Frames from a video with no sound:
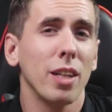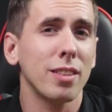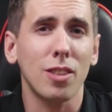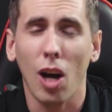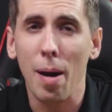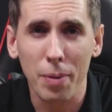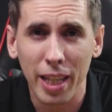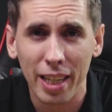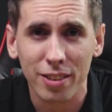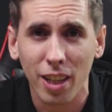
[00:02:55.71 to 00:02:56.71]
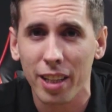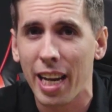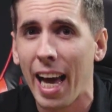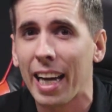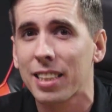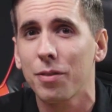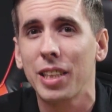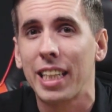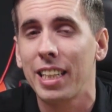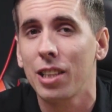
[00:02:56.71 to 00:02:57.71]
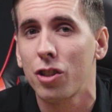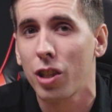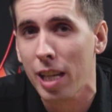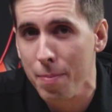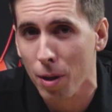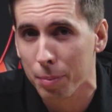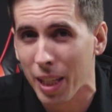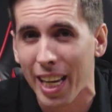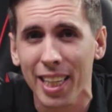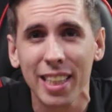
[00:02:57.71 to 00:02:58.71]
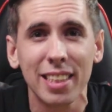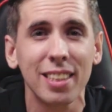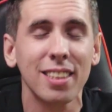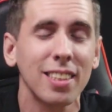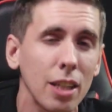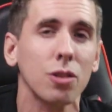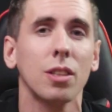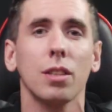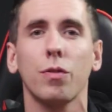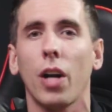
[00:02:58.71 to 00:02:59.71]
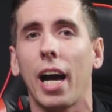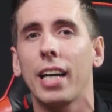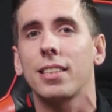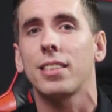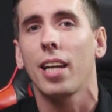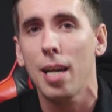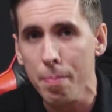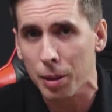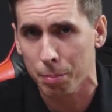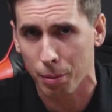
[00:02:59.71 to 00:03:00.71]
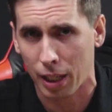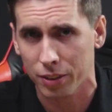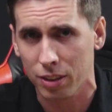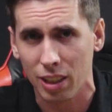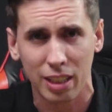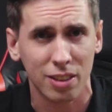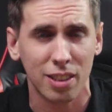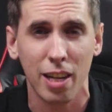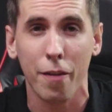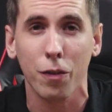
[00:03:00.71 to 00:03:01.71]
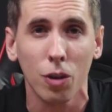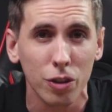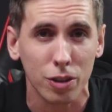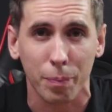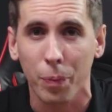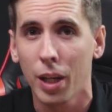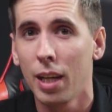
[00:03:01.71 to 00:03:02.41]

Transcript: on top of that, it's got an actively heated chamber up to 80 Celsius for high temp composites like CF Ultem.